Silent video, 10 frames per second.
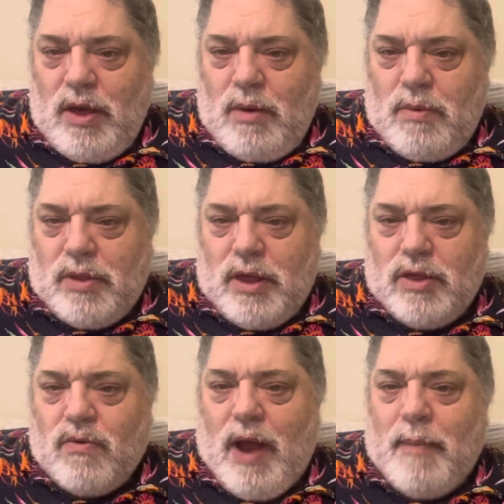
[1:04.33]
with this
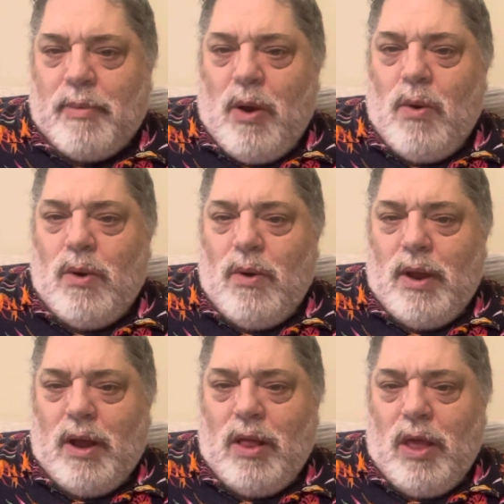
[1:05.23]
crap going on
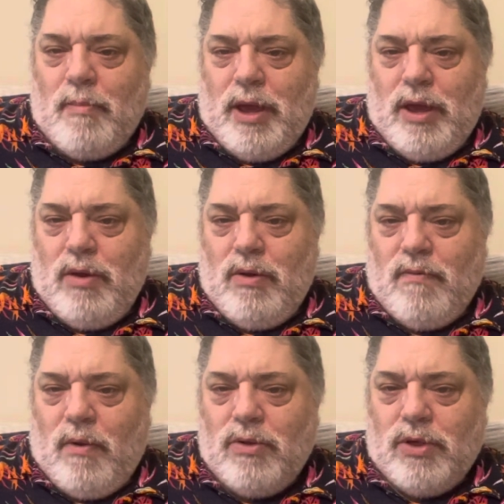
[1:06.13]
at Columbia
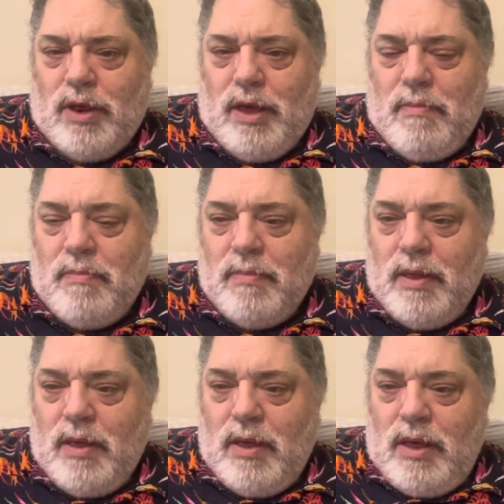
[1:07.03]
University.
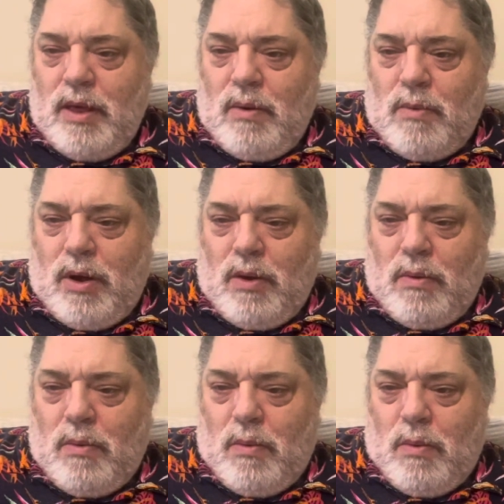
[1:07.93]

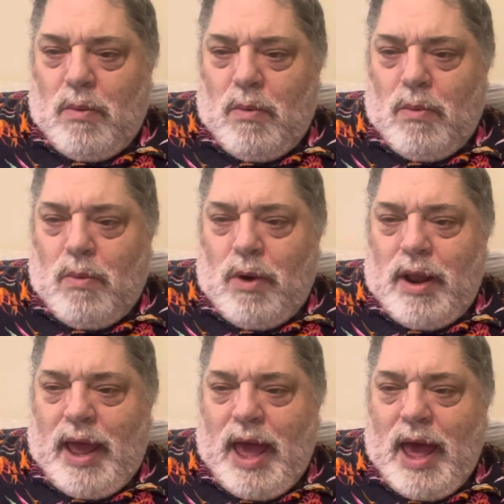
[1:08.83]
Well,
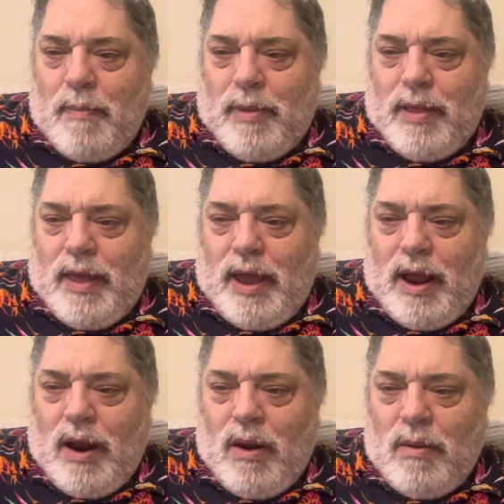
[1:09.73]
what happened
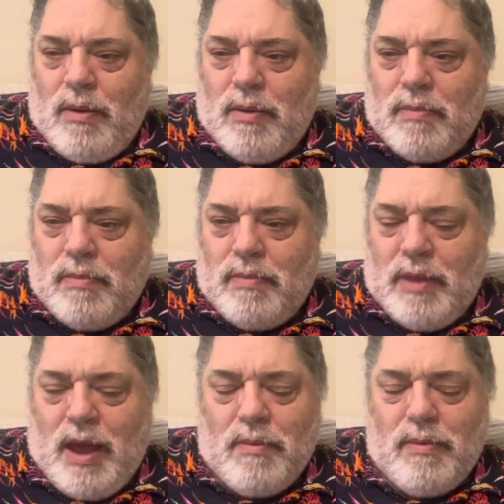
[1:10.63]
there,
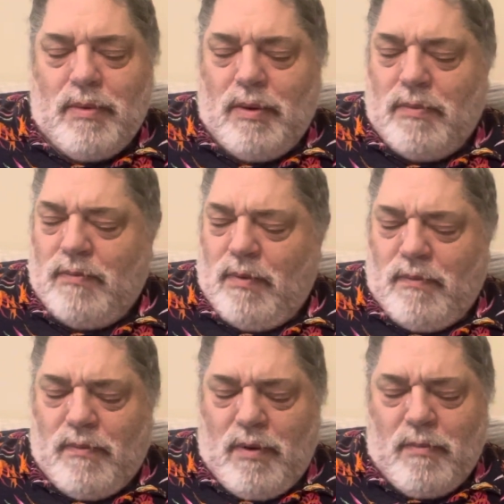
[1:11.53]
now,
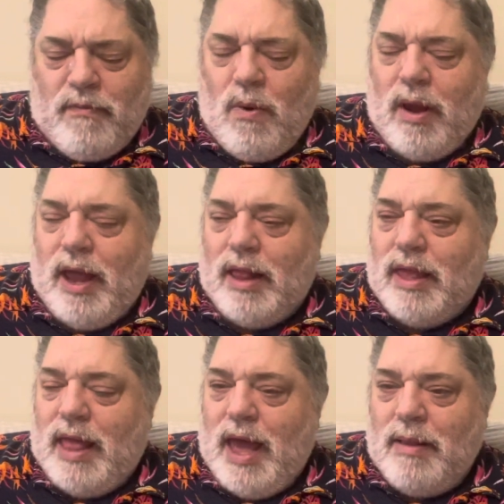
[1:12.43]
before I get to
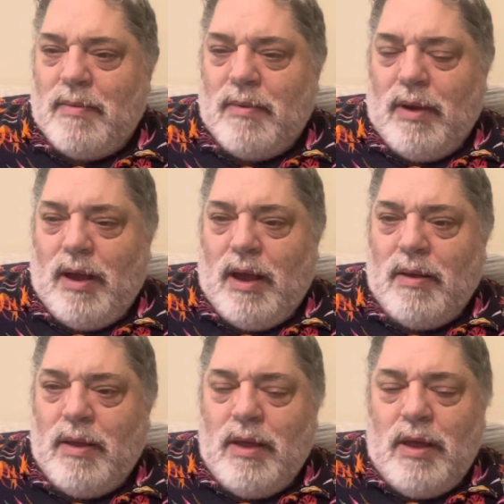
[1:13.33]
that, uh,
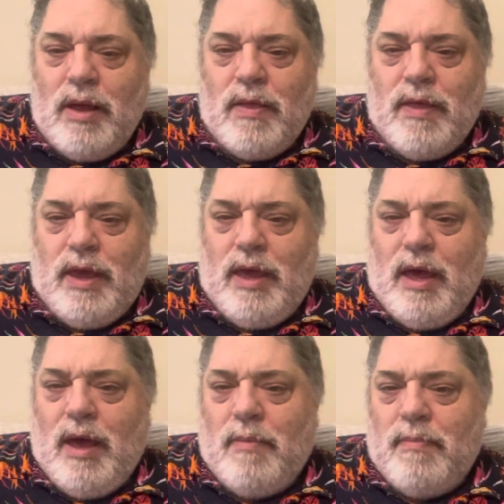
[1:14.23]
the
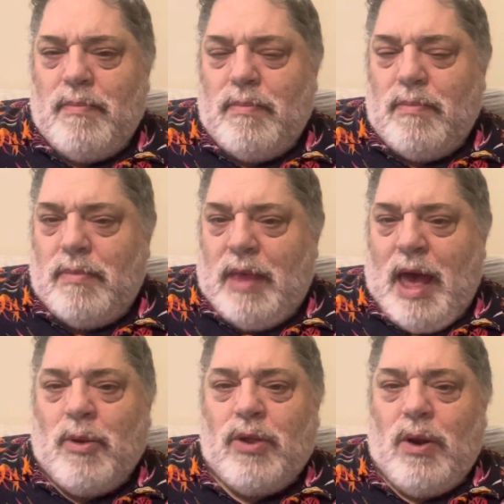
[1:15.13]
um,
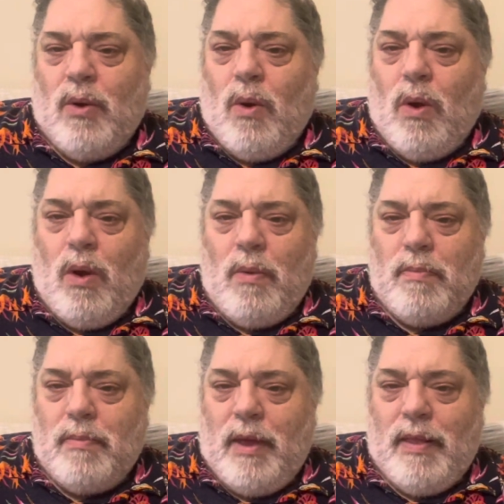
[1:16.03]
Hamilton Hall
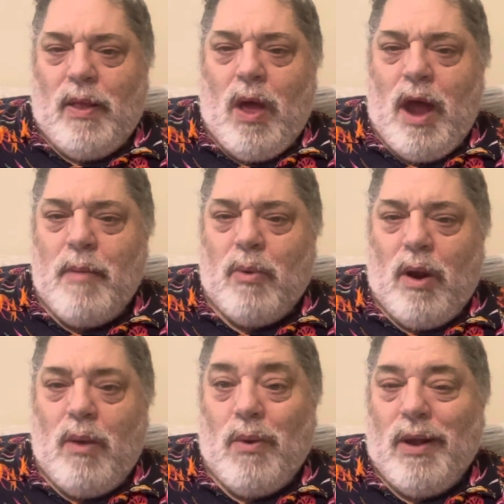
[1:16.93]
and the
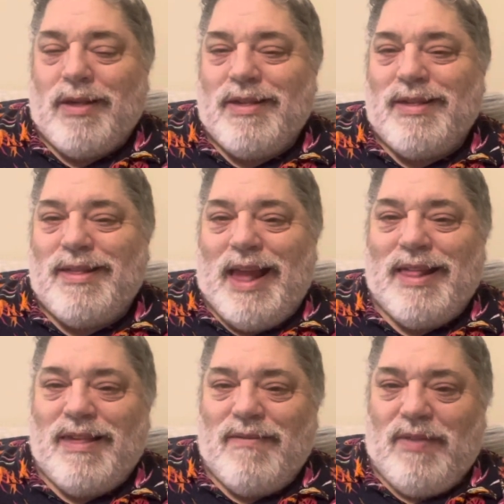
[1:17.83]
library were
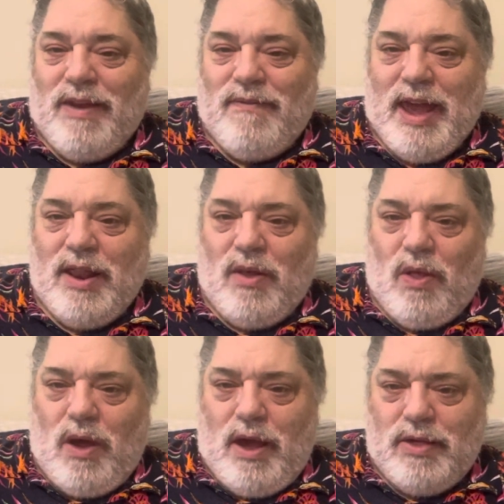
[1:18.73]
extensively
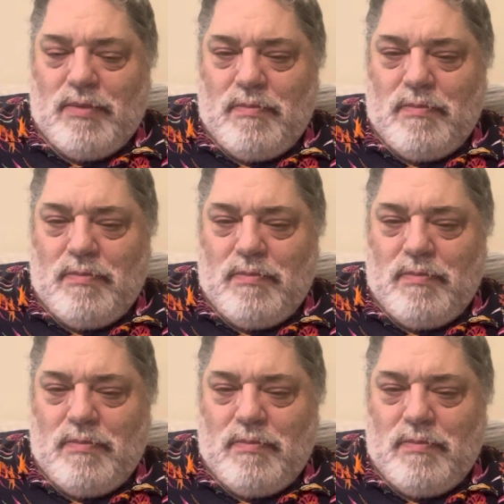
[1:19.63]
vandalized.